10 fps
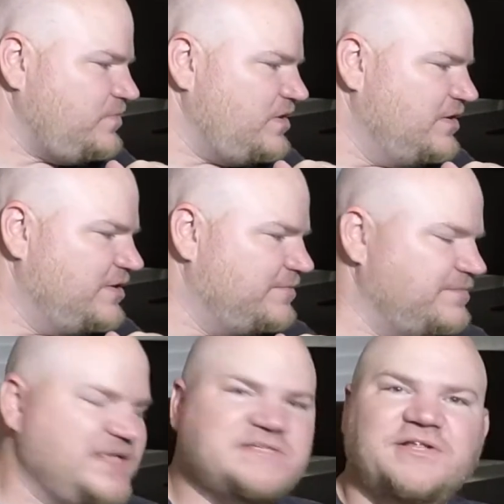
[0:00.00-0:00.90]

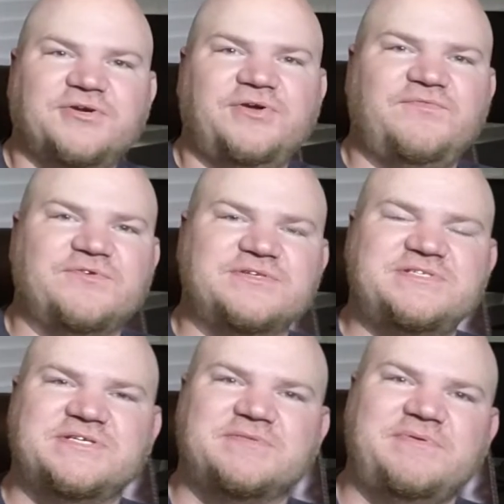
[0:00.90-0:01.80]
That's all they're good for, is
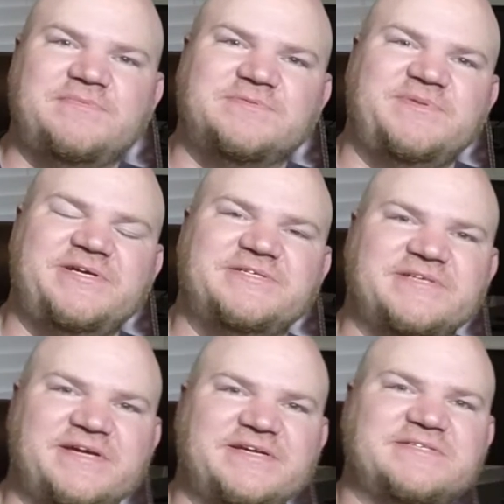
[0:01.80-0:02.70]
stealing people's beers,
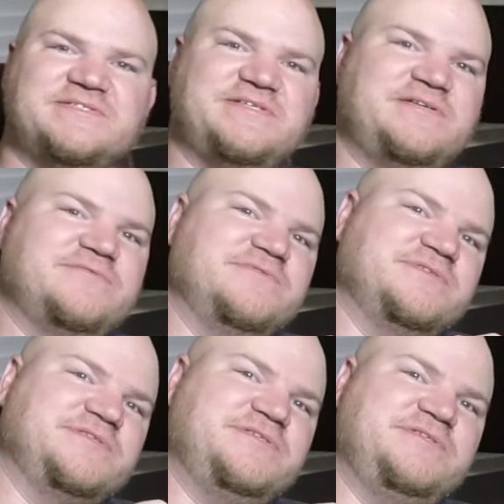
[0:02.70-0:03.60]
I guess, because they don't
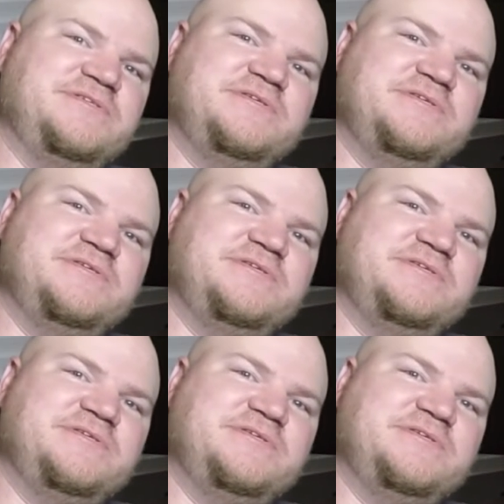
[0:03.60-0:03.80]
really